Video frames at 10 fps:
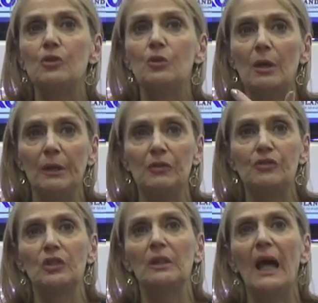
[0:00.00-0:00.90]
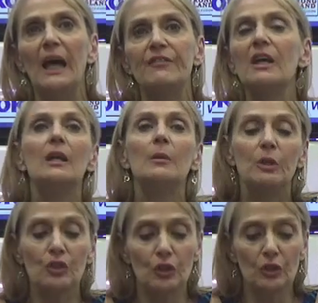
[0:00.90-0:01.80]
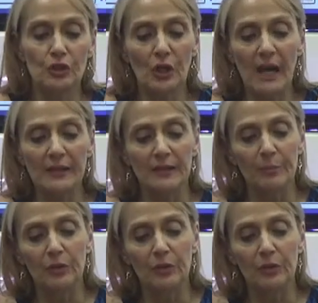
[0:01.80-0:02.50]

to you come into your life because you'll attract it.